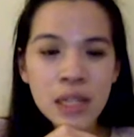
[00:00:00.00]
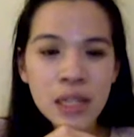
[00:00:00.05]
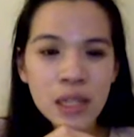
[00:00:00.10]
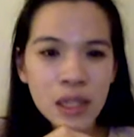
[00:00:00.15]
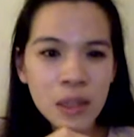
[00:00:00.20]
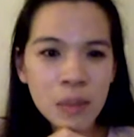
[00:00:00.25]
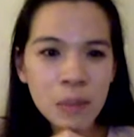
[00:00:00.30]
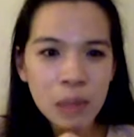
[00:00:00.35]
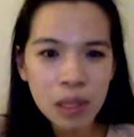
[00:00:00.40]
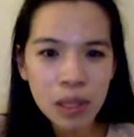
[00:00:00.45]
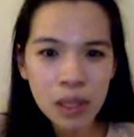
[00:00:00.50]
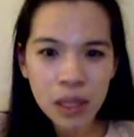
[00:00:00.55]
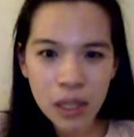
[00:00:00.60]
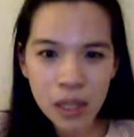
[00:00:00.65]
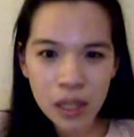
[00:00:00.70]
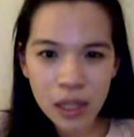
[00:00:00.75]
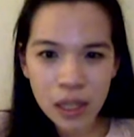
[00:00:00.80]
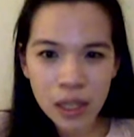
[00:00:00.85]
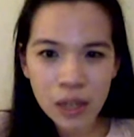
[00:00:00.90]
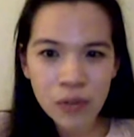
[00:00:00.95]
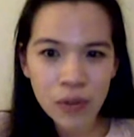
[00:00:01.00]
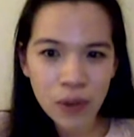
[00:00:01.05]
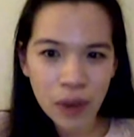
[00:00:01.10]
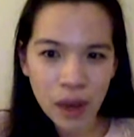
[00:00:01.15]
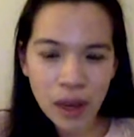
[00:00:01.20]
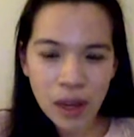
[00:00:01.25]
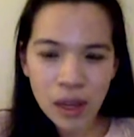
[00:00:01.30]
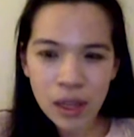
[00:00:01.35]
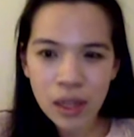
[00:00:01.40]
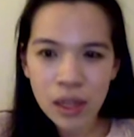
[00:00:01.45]
muscle building
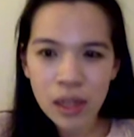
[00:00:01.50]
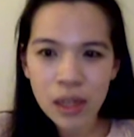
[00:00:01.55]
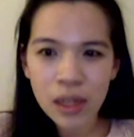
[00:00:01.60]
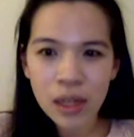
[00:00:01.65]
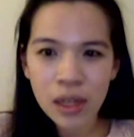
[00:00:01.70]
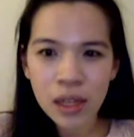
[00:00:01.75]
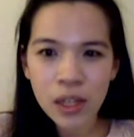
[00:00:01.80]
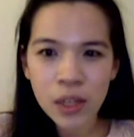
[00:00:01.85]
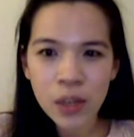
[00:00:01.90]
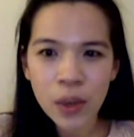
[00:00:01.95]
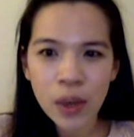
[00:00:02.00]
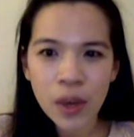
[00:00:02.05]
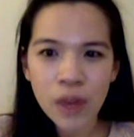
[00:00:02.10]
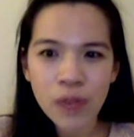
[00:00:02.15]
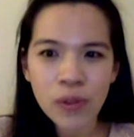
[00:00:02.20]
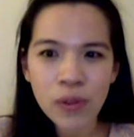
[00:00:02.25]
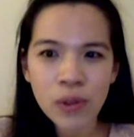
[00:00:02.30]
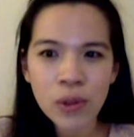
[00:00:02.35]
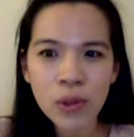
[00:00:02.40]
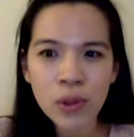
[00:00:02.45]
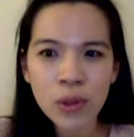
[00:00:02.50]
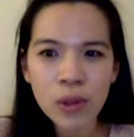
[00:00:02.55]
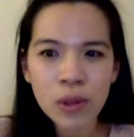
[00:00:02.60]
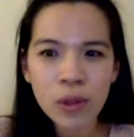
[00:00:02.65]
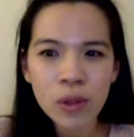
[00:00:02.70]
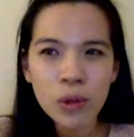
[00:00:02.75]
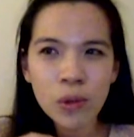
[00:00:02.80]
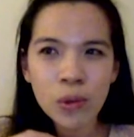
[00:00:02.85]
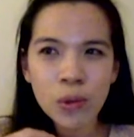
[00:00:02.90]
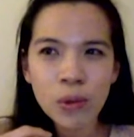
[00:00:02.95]
effect, uh, you have
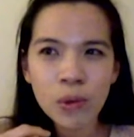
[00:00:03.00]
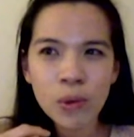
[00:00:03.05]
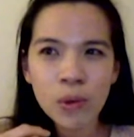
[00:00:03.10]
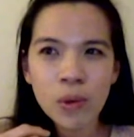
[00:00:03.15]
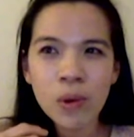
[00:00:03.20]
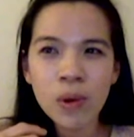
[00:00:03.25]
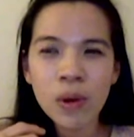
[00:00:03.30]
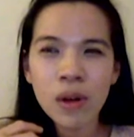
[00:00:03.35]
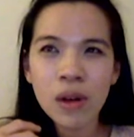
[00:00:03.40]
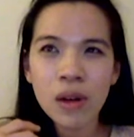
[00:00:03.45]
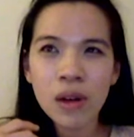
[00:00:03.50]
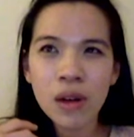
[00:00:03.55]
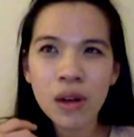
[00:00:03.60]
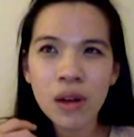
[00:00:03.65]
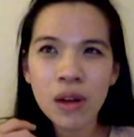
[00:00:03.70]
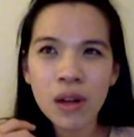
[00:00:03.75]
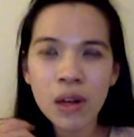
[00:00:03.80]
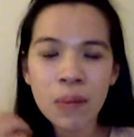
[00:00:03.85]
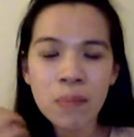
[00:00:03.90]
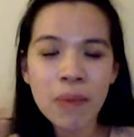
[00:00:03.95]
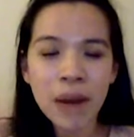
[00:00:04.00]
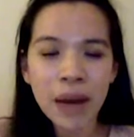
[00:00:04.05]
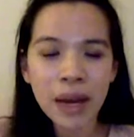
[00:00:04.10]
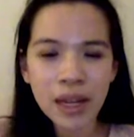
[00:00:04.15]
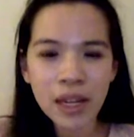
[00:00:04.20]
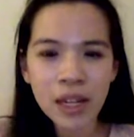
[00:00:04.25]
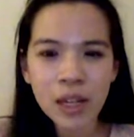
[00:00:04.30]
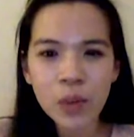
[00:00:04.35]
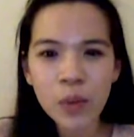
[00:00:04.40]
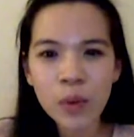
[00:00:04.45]
to, to uh,
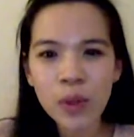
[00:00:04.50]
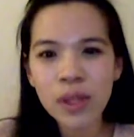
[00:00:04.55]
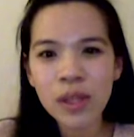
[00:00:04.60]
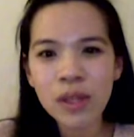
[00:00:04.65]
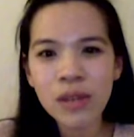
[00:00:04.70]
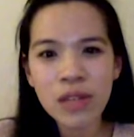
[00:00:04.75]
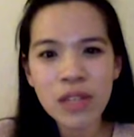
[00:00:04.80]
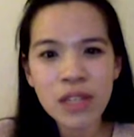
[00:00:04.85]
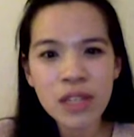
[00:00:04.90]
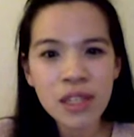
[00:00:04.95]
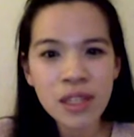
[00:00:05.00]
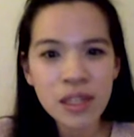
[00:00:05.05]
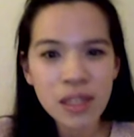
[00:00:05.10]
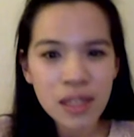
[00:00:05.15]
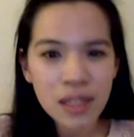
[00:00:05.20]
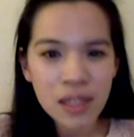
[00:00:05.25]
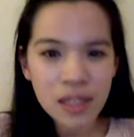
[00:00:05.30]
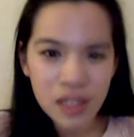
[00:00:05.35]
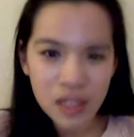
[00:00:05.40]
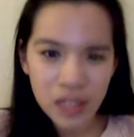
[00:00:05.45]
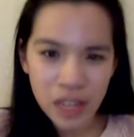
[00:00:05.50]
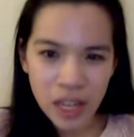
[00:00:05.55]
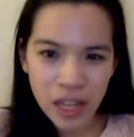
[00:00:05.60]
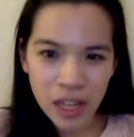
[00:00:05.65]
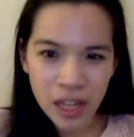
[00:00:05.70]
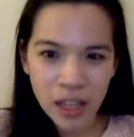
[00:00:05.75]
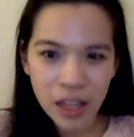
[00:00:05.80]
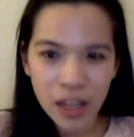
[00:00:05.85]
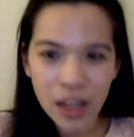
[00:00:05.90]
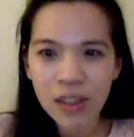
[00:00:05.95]
combine it with the resistance
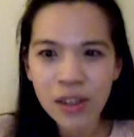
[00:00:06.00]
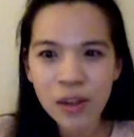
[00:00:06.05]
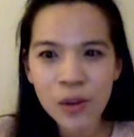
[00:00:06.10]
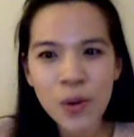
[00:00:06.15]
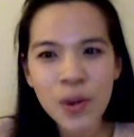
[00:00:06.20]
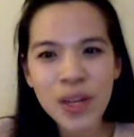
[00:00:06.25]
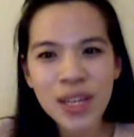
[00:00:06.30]
training.